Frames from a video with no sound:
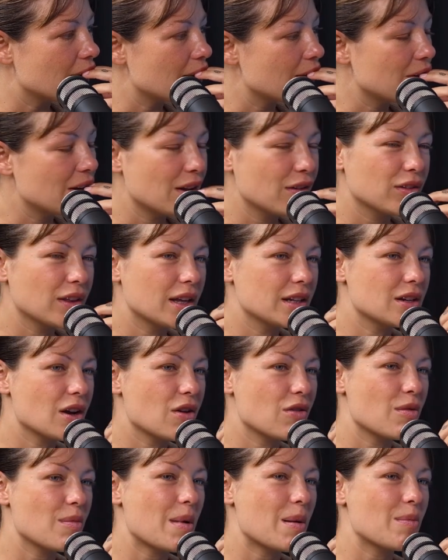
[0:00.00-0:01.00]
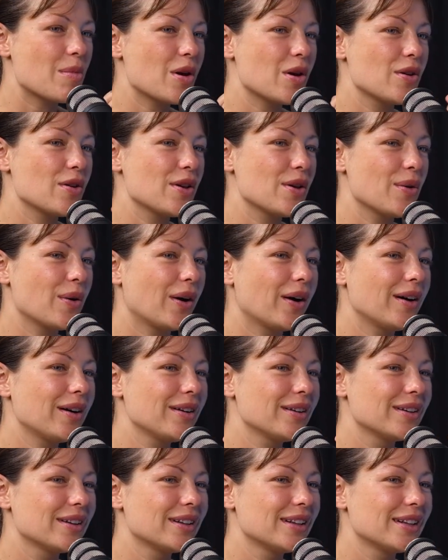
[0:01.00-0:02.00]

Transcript: even if they don't remember who you are.